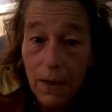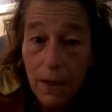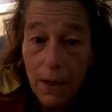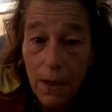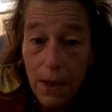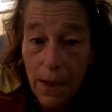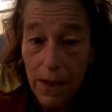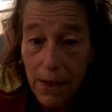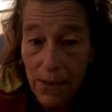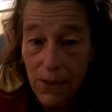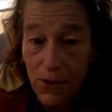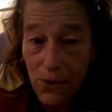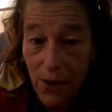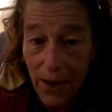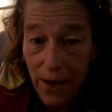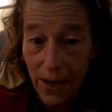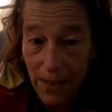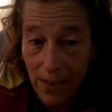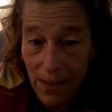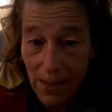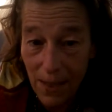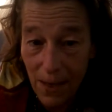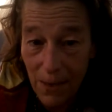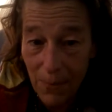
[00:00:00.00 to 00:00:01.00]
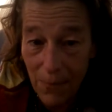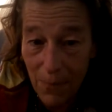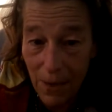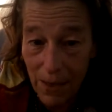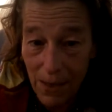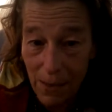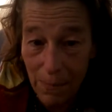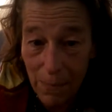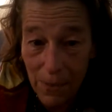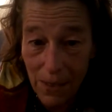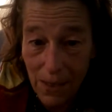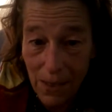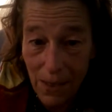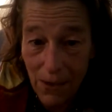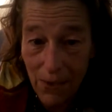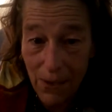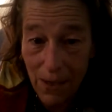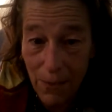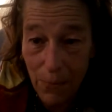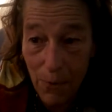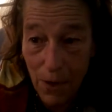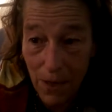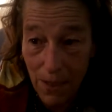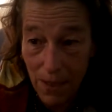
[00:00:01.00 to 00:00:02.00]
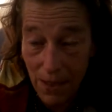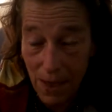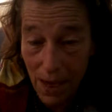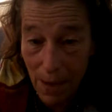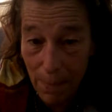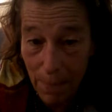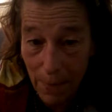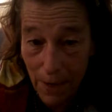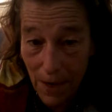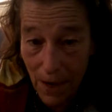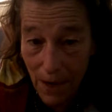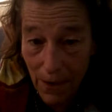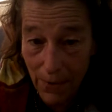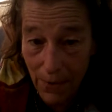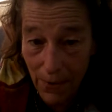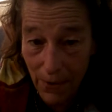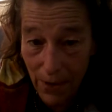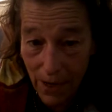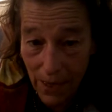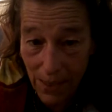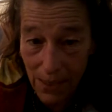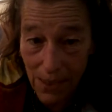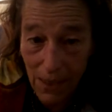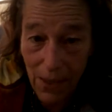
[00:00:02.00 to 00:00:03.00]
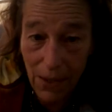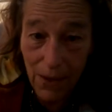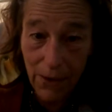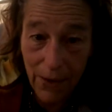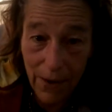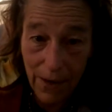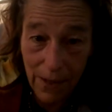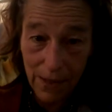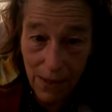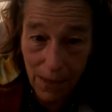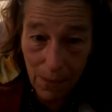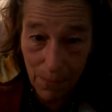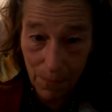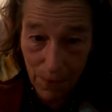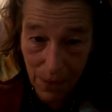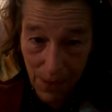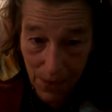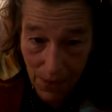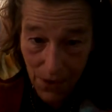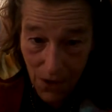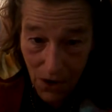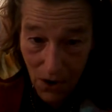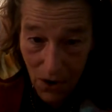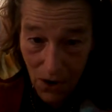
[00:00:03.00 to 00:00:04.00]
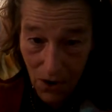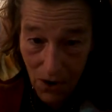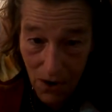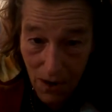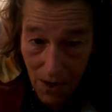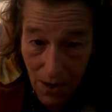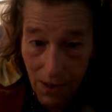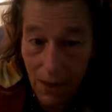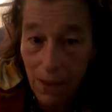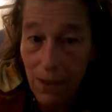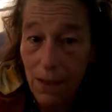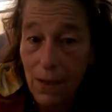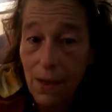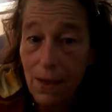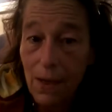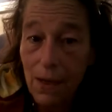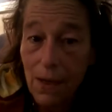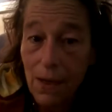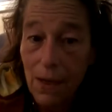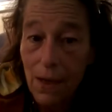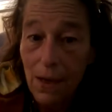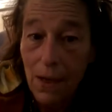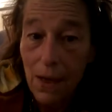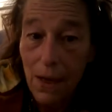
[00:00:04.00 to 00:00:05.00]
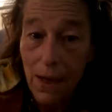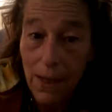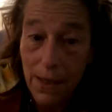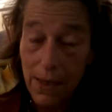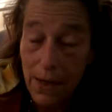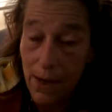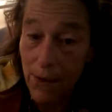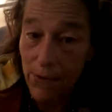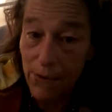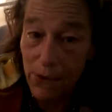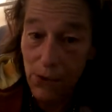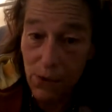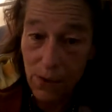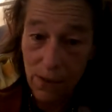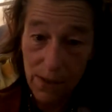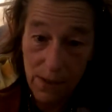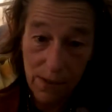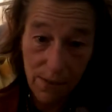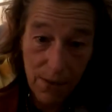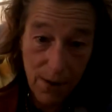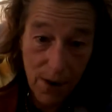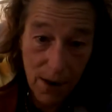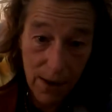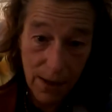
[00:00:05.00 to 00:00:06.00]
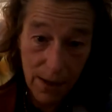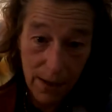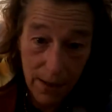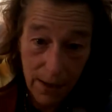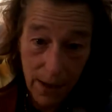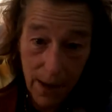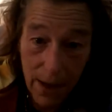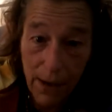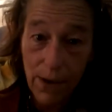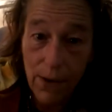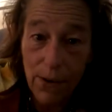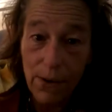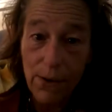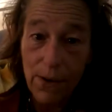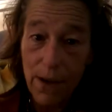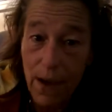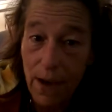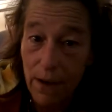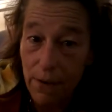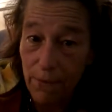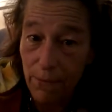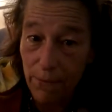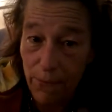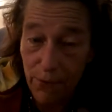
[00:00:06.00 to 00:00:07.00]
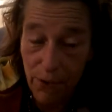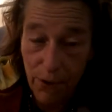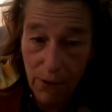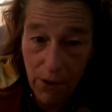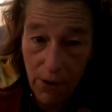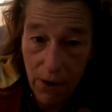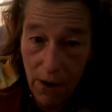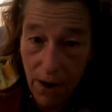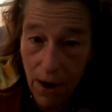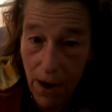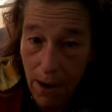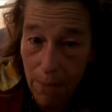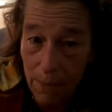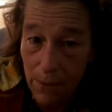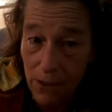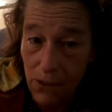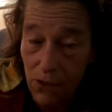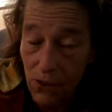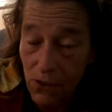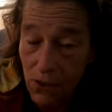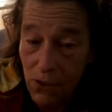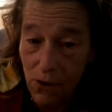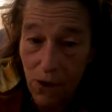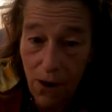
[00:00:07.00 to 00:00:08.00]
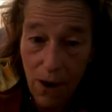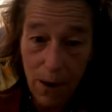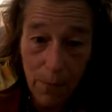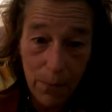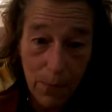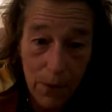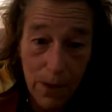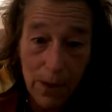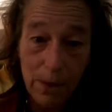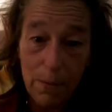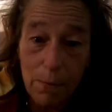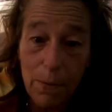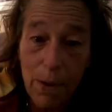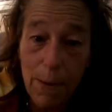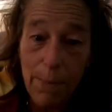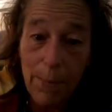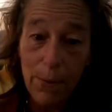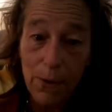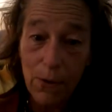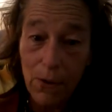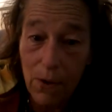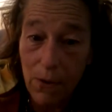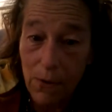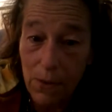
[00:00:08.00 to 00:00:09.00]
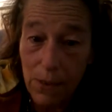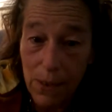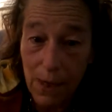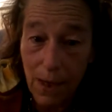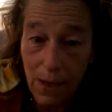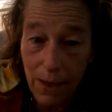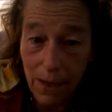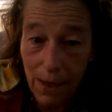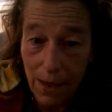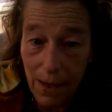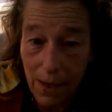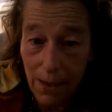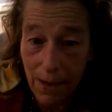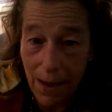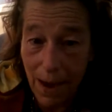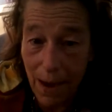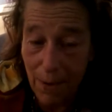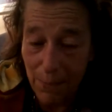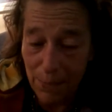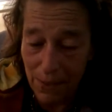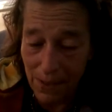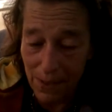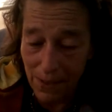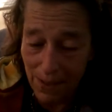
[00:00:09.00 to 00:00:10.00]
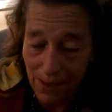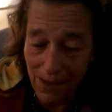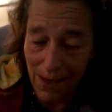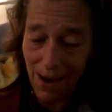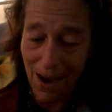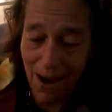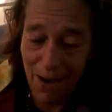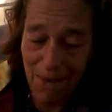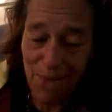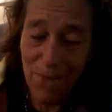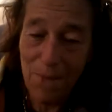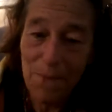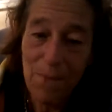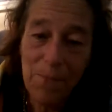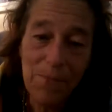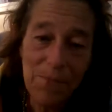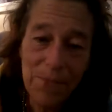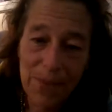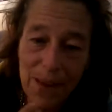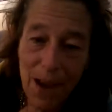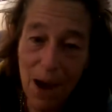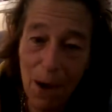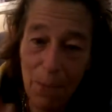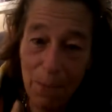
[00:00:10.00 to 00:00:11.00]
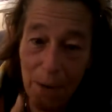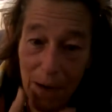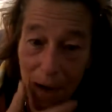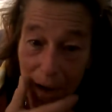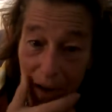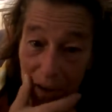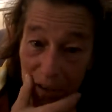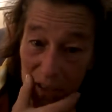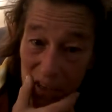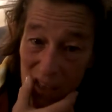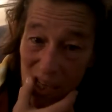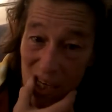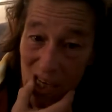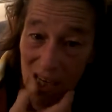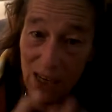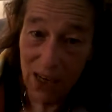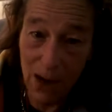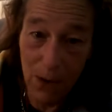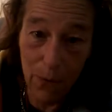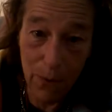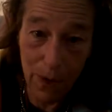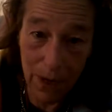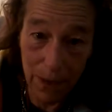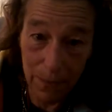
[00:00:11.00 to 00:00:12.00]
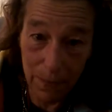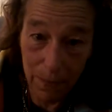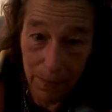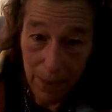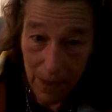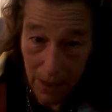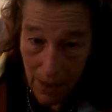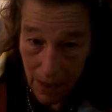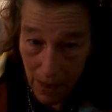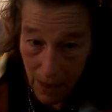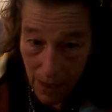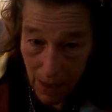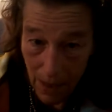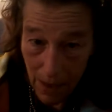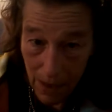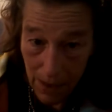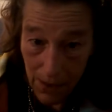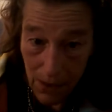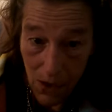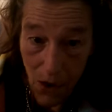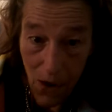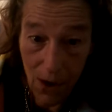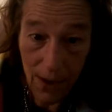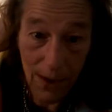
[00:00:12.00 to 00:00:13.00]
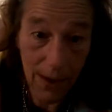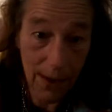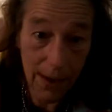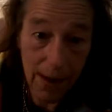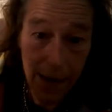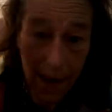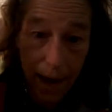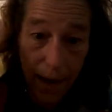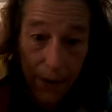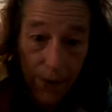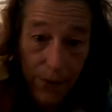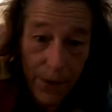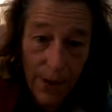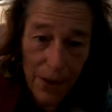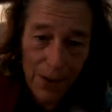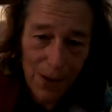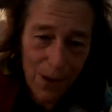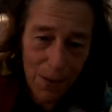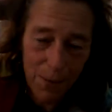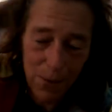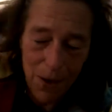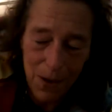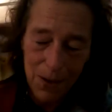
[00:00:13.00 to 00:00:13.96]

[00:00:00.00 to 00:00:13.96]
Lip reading: He had his grandson with him, and so he wanted to keep an eye on the grandson. The grandson was in the car. And, you know, the streets of Conneaut Lake are known for the crime. It's just crime-ridden. People are always getting kidnapped and stuff. No, but I understand you don't want him toddling out of there or something.